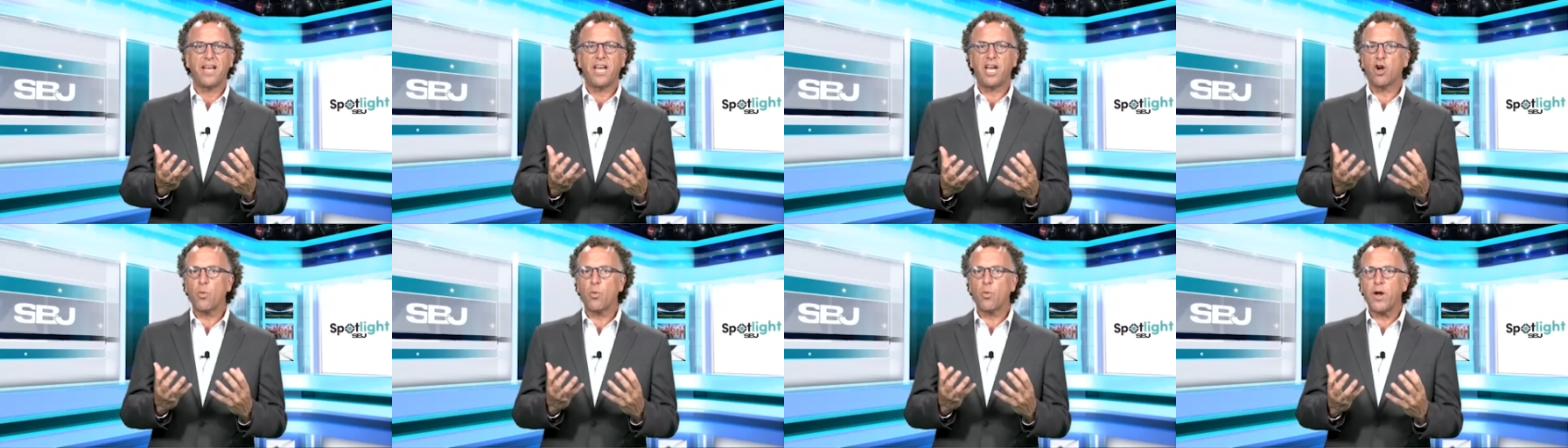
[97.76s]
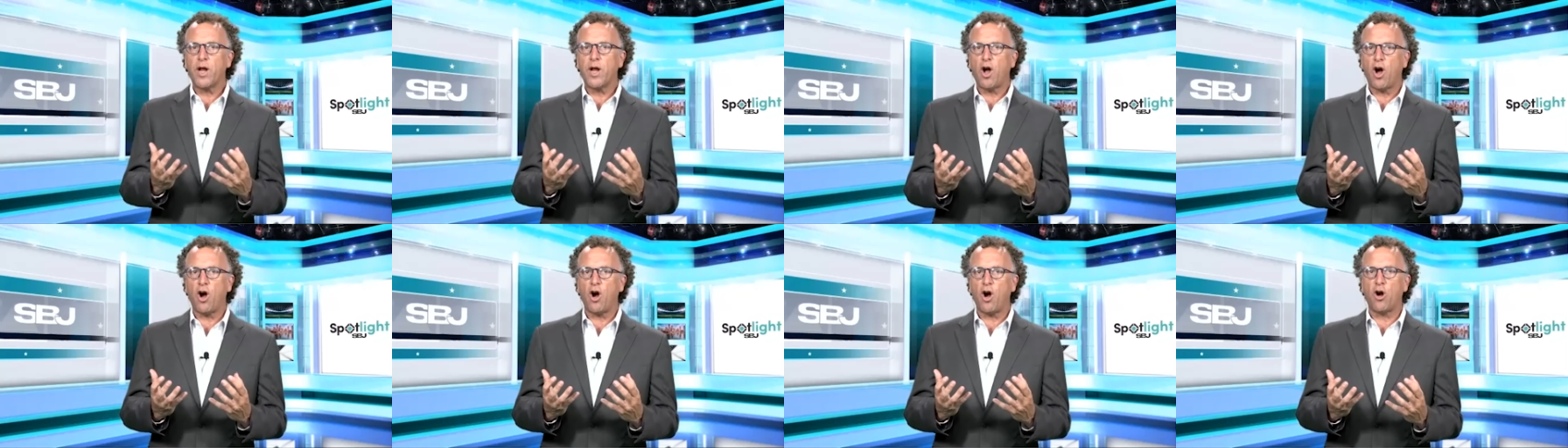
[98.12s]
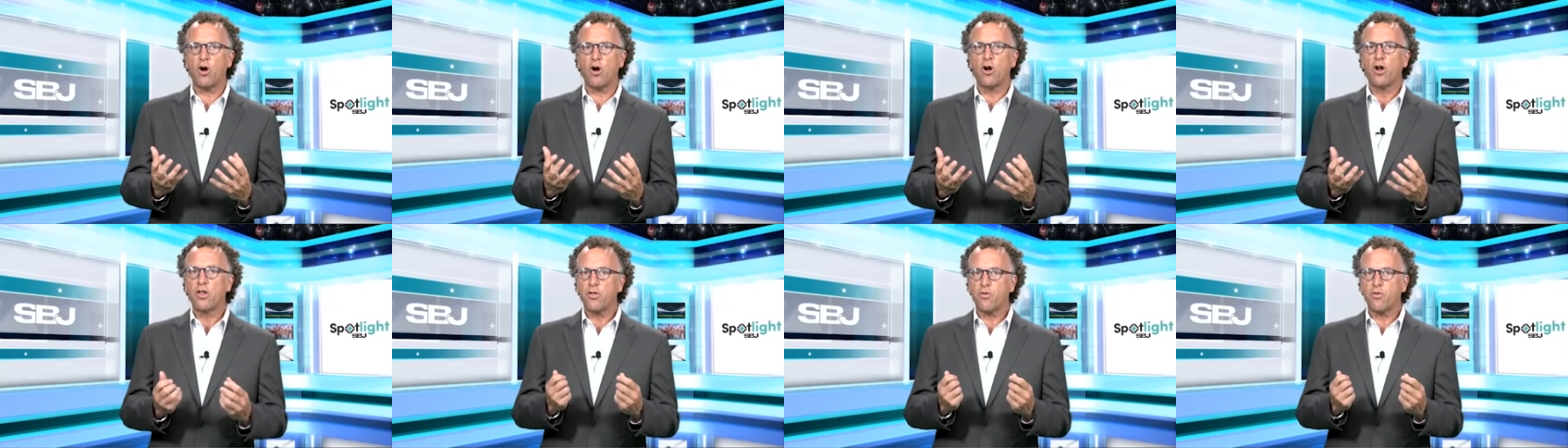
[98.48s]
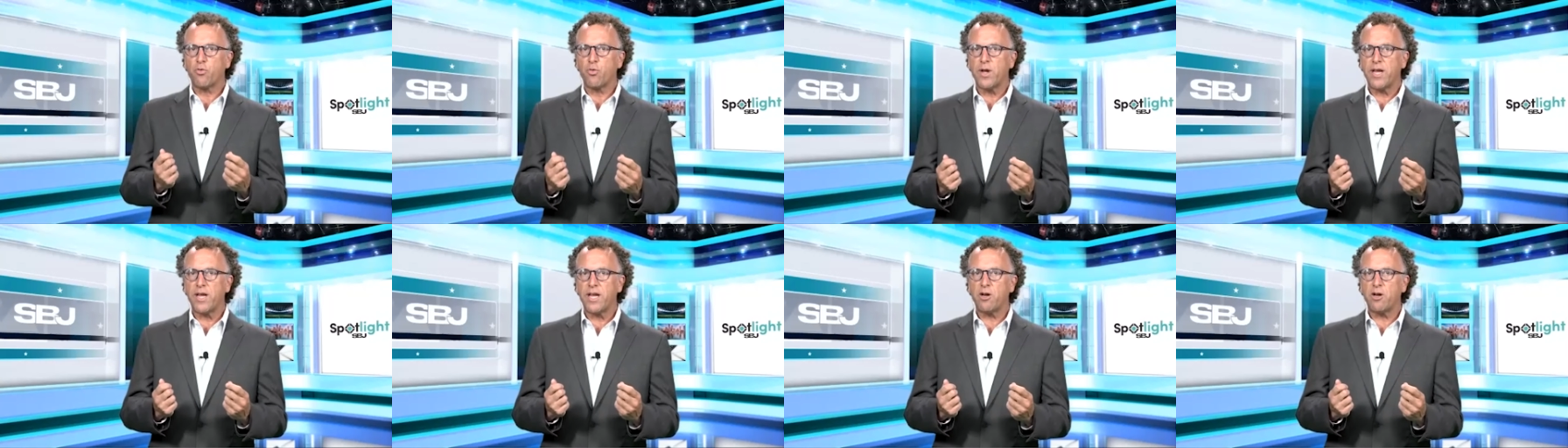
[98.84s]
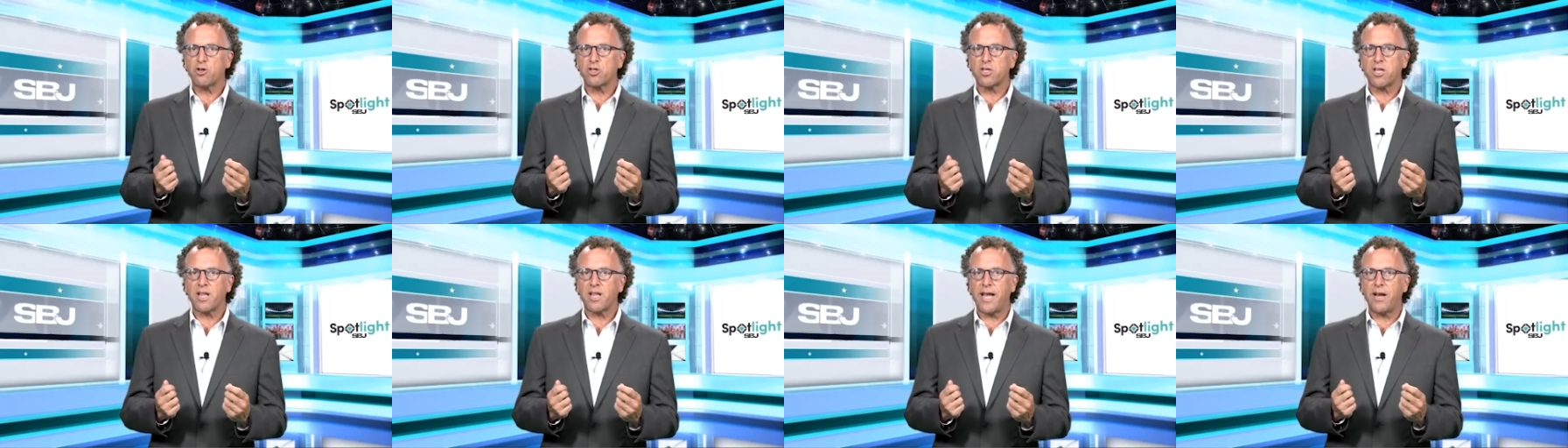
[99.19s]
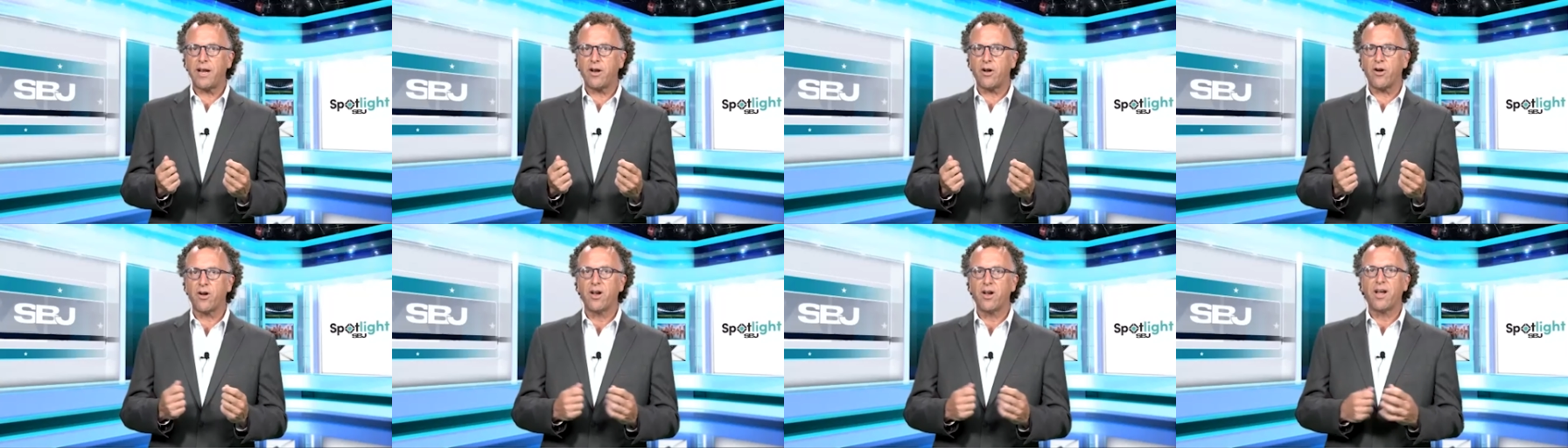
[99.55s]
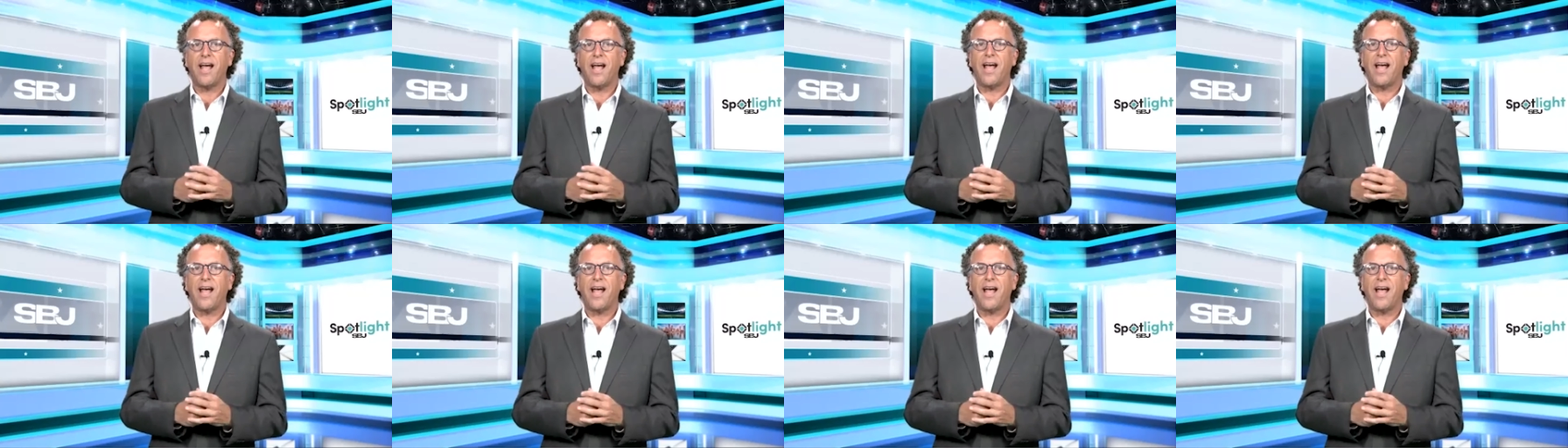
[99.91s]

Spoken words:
Here we are 3 years later,